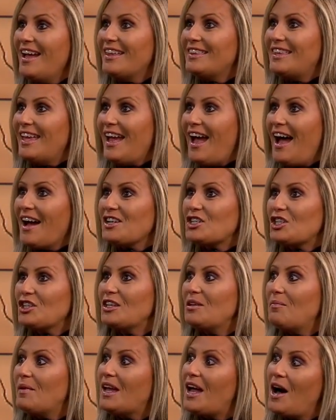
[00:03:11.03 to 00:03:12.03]
they
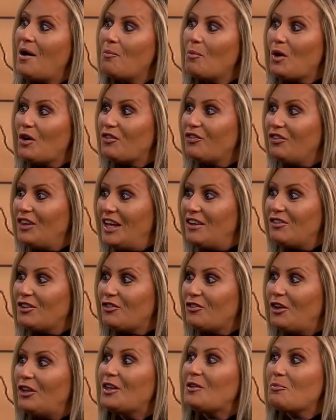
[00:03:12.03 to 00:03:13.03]
actually become more
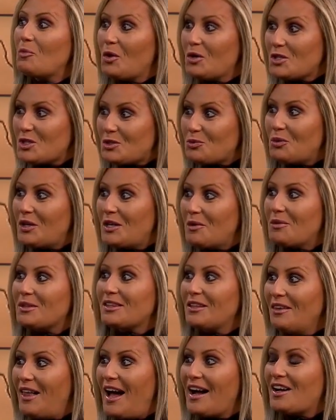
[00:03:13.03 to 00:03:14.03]
flavorful and more sweet with
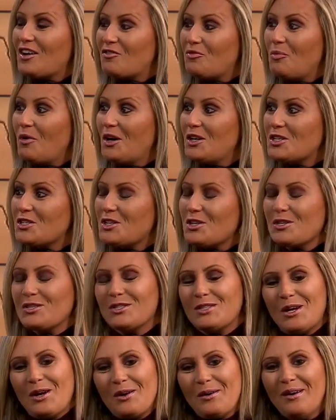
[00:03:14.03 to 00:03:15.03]
the lack of moisture.
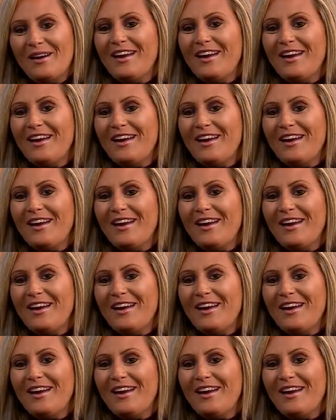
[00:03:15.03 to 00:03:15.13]
So